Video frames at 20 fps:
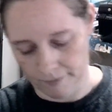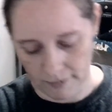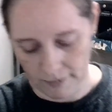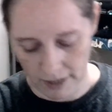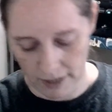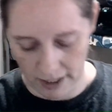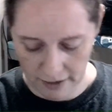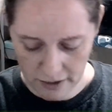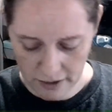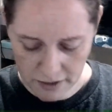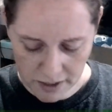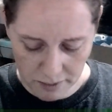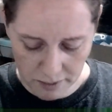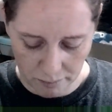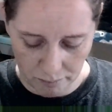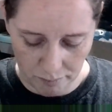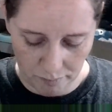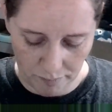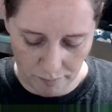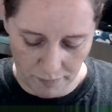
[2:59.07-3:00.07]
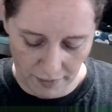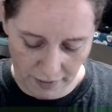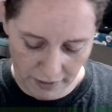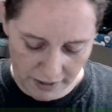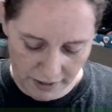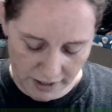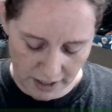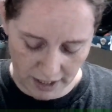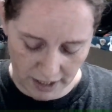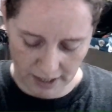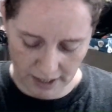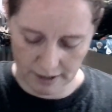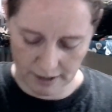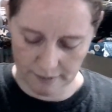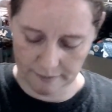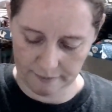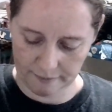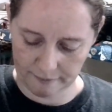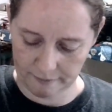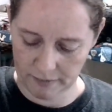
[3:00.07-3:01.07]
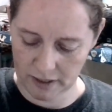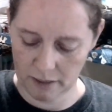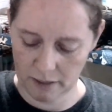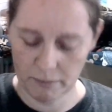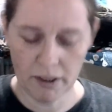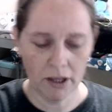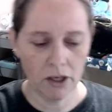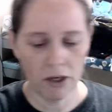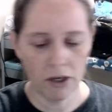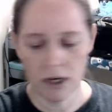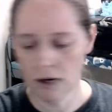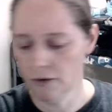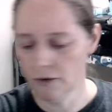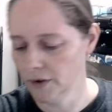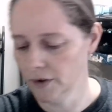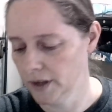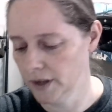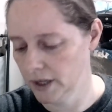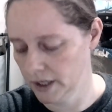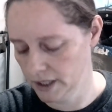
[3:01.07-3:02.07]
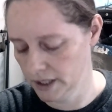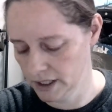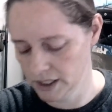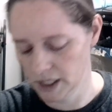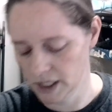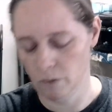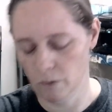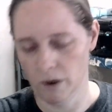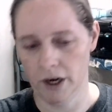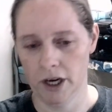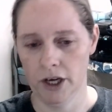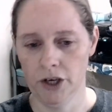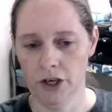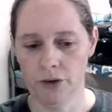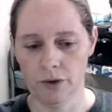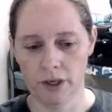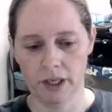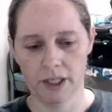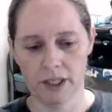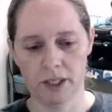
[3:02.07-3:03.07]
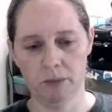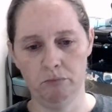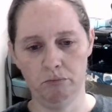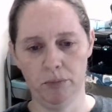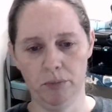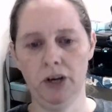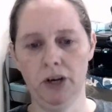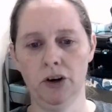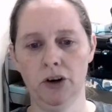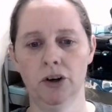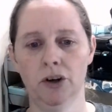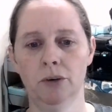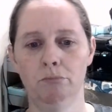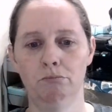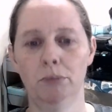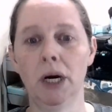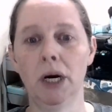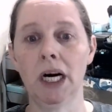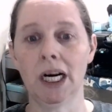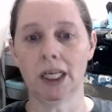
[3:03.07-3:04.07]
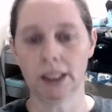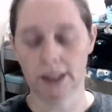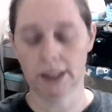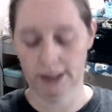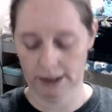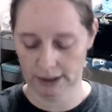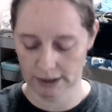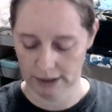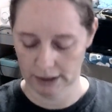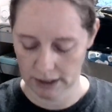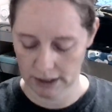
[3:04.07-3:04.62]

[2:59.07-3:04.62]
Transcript: And there's a there's a I've looking for the Disney 100. It's a bigger box,